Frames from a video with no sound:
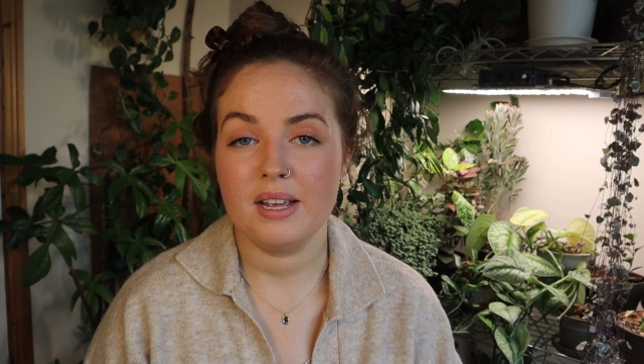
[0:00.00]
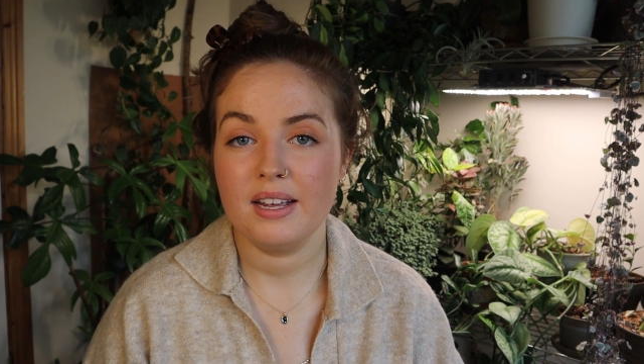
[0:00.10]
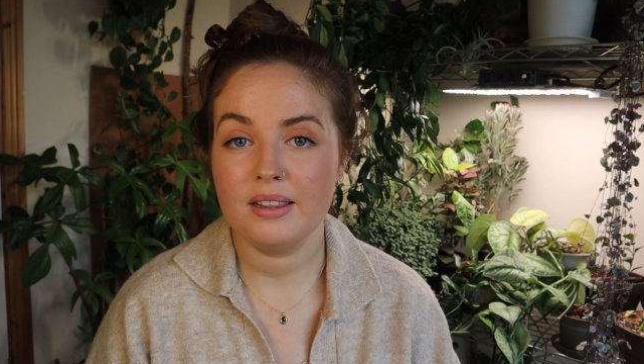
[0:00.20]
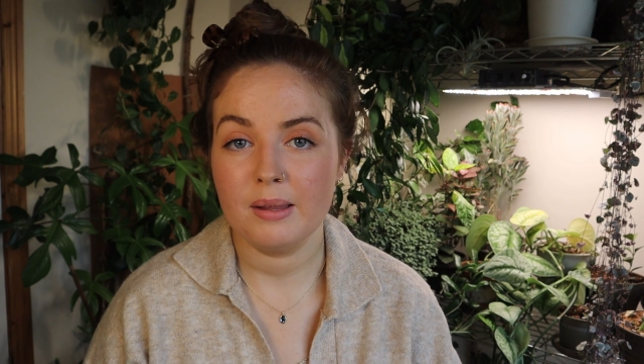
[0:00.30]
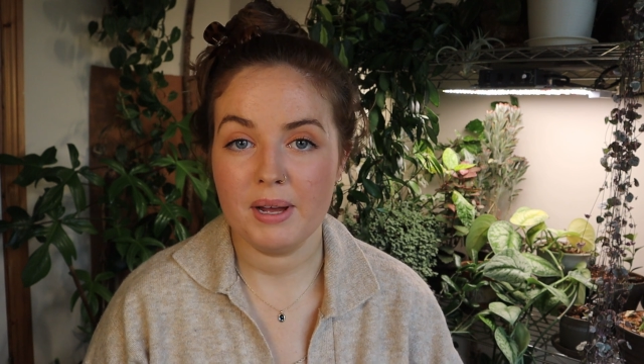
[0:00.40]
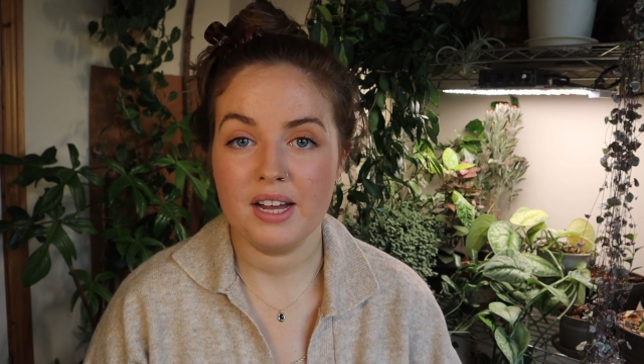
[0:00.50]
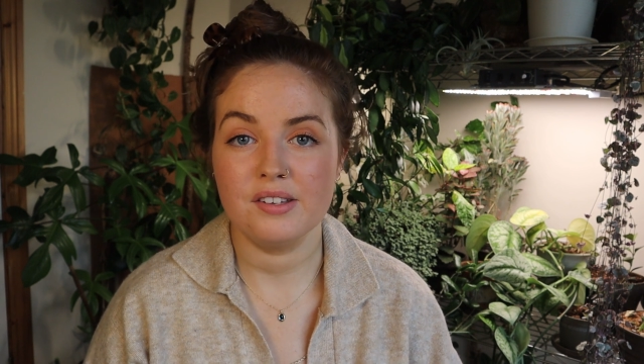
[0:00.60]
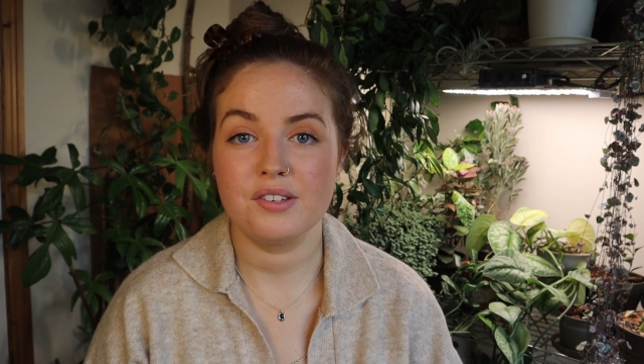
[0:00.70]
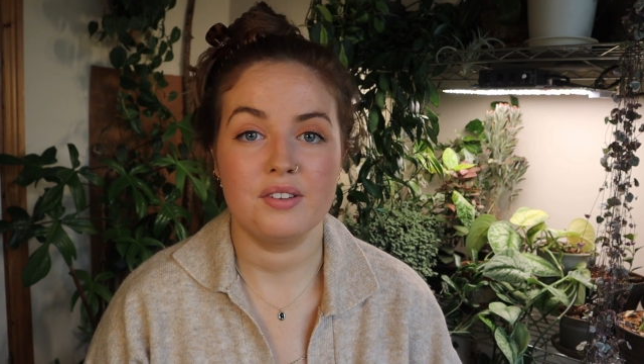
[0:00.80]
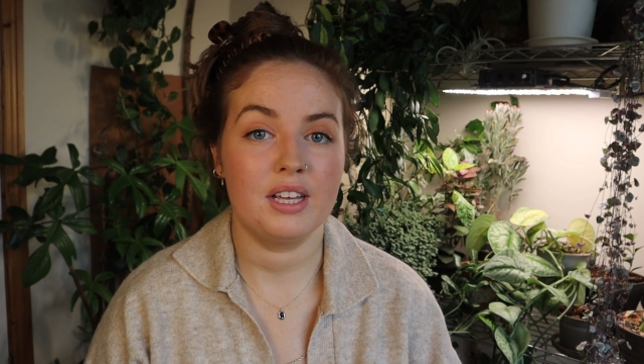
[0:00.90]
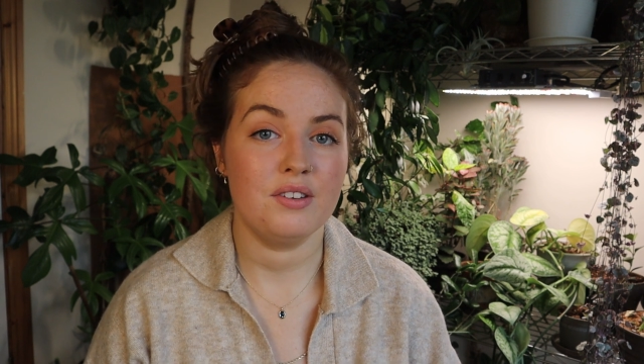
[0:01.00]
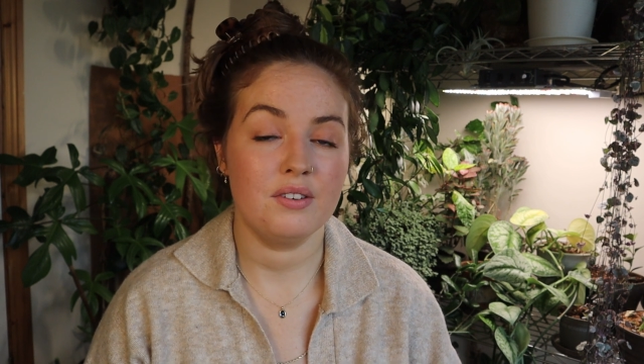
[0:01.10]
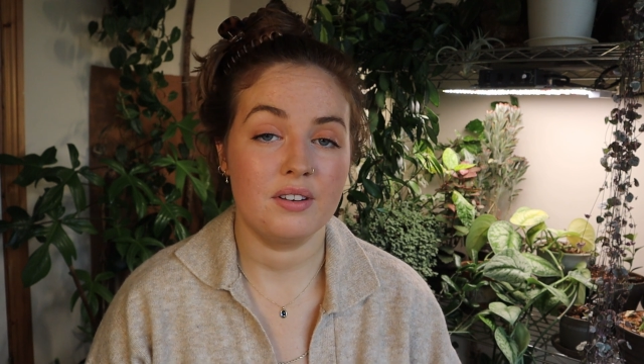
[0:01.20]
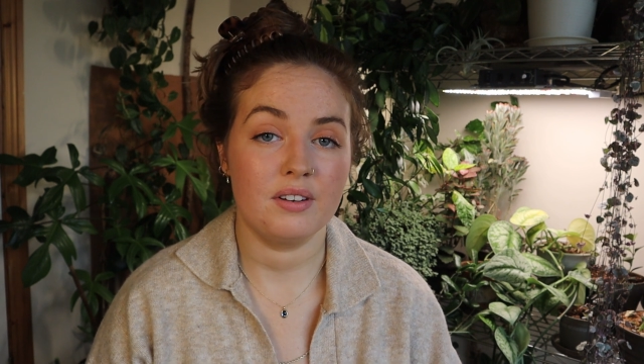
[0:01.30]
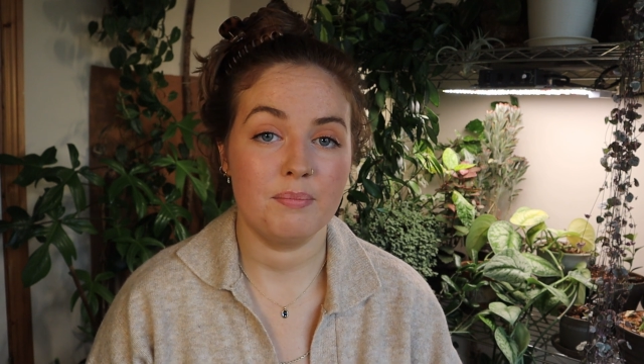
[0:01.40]
hit the bell so that
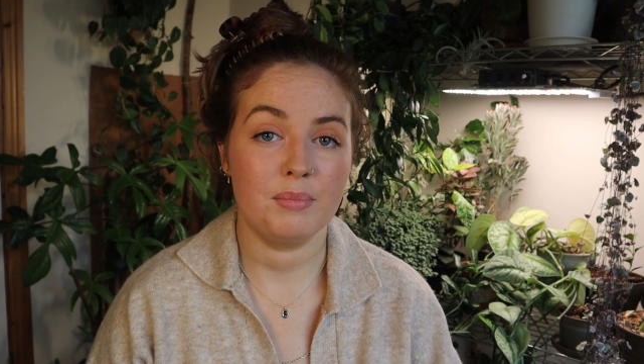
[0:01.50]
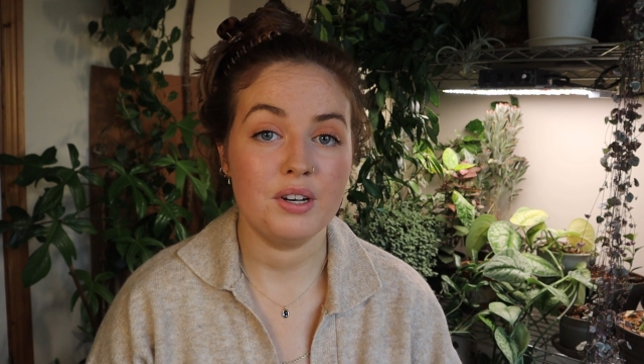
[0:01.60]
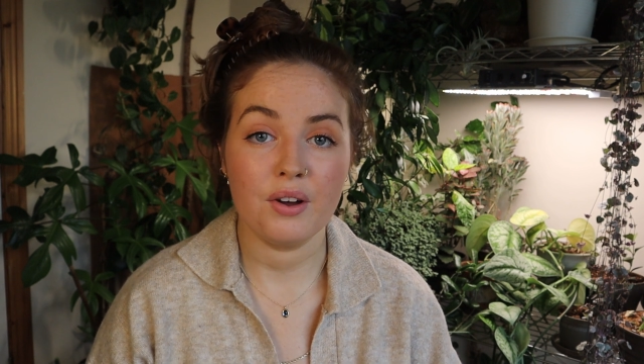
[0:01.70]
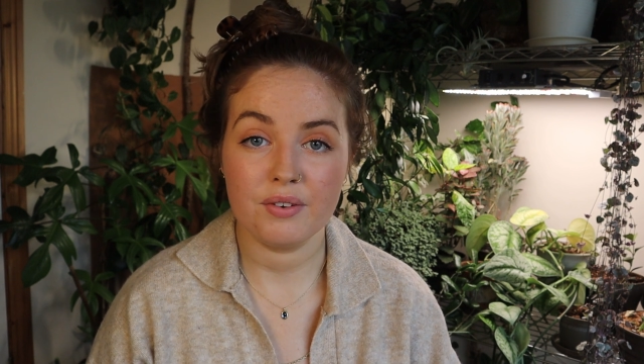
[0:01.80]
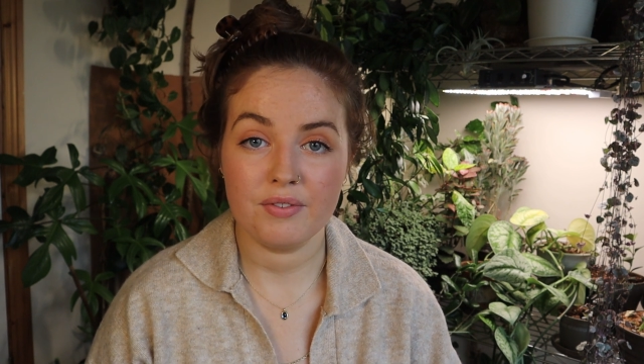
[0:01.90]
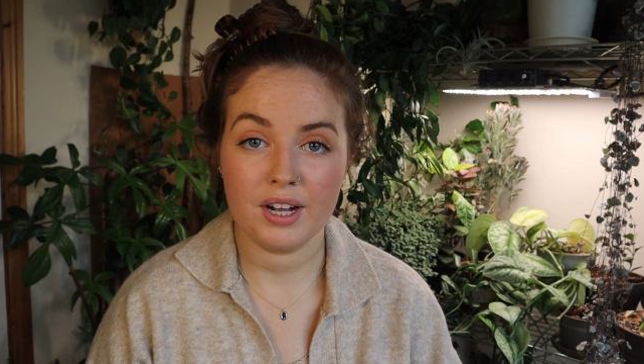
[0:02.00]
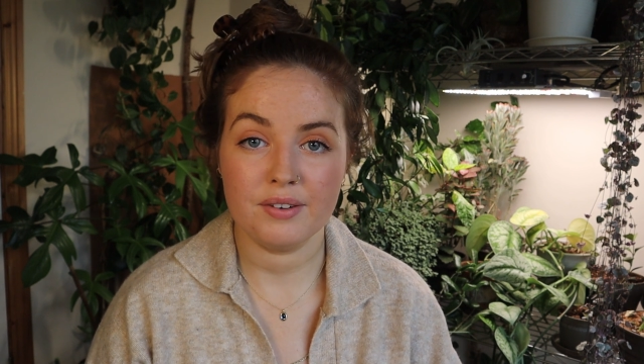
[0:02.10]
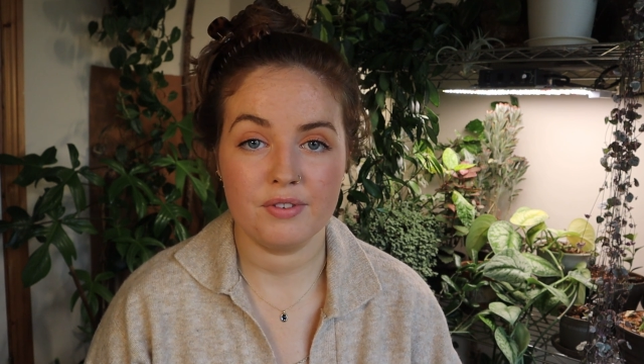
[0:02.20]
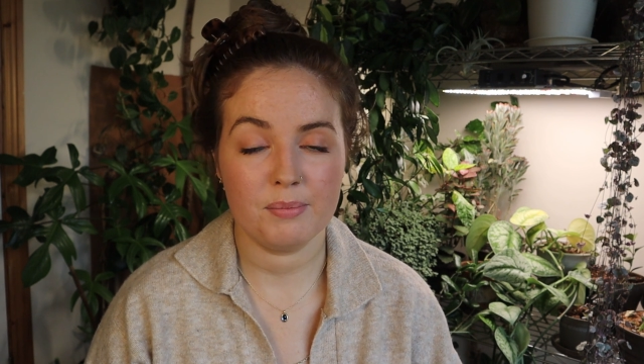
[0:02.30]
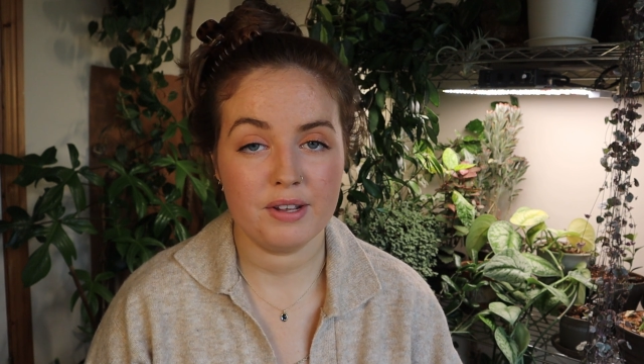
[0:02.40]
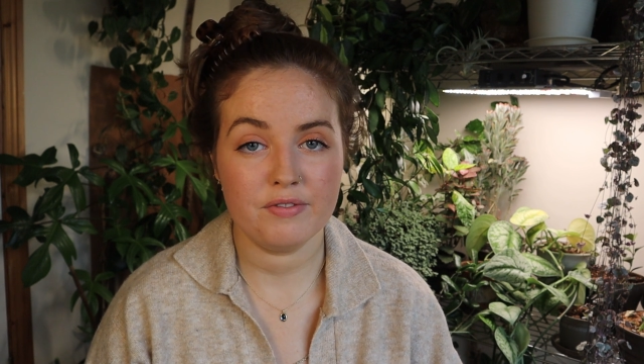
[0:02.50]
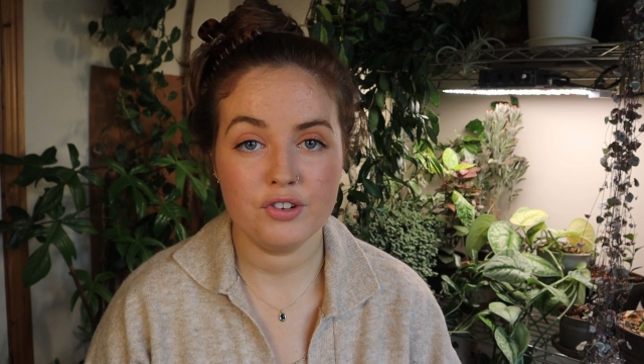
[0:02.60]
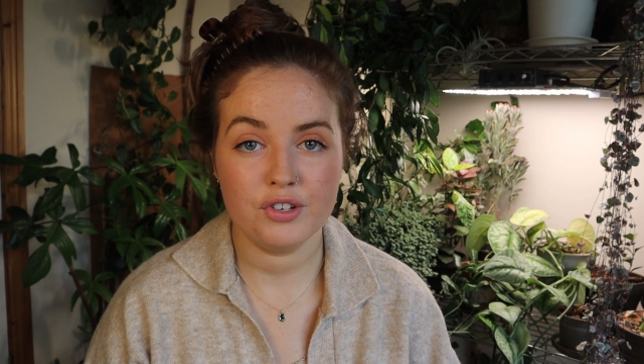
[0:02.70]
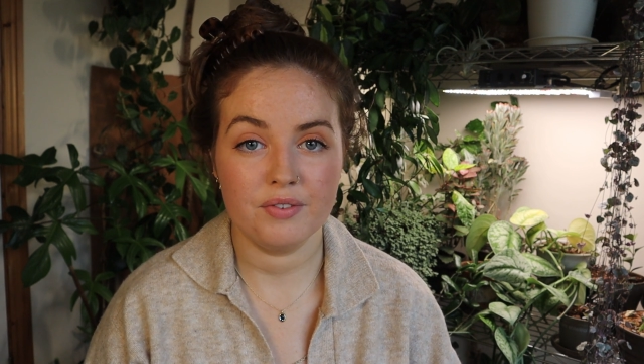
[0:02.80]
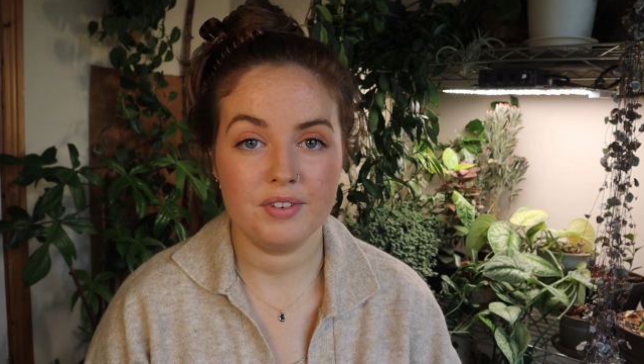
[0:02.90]
you can be notified for my
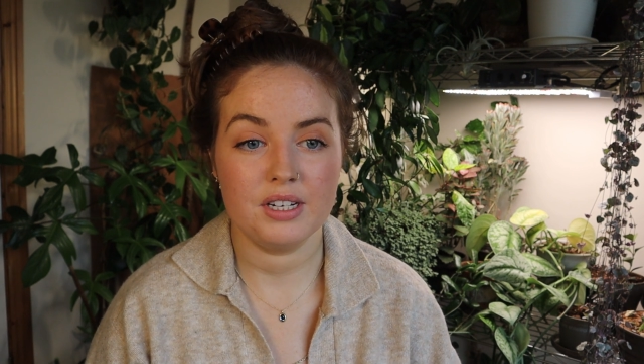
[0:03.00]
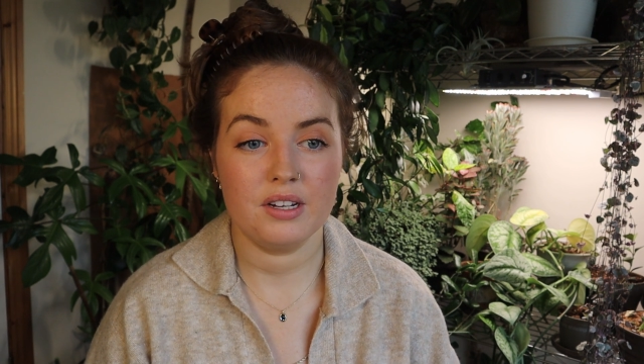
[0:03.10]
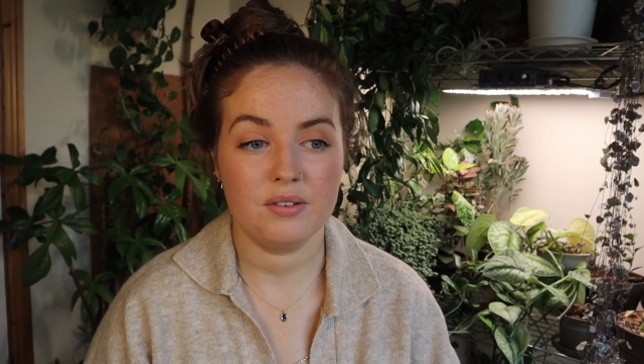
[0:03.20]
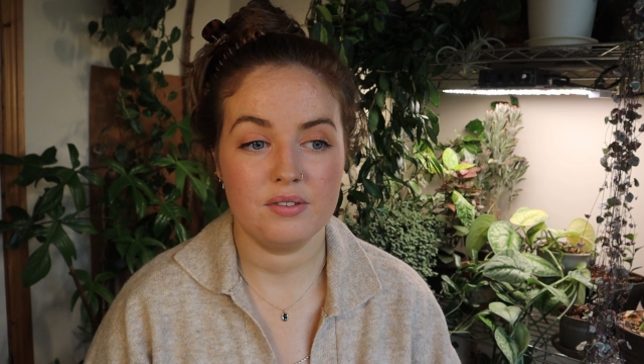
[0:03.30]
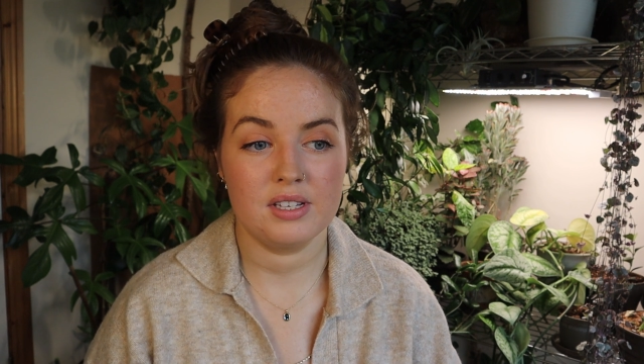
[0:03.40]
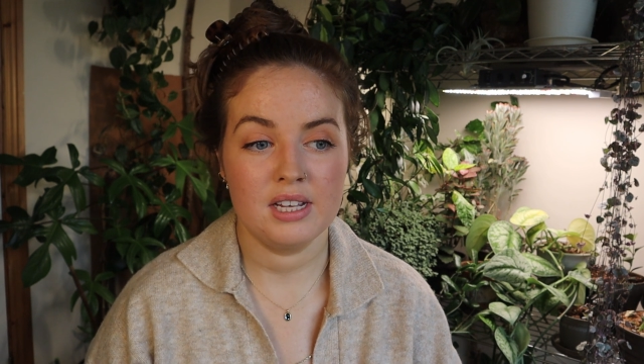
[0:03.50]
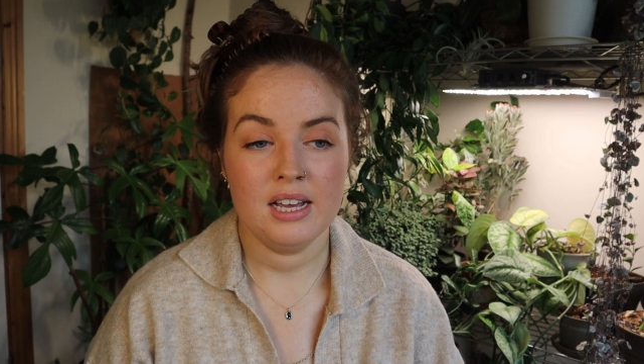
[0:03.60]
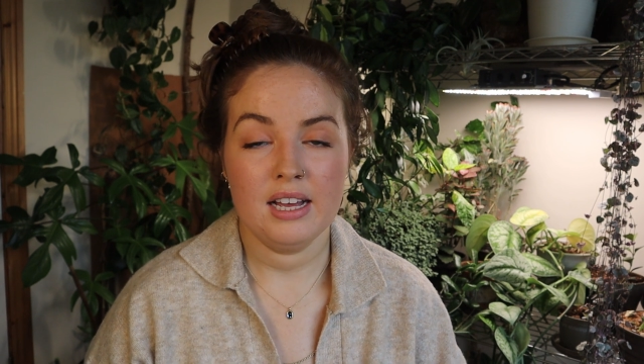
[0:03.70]
future videos,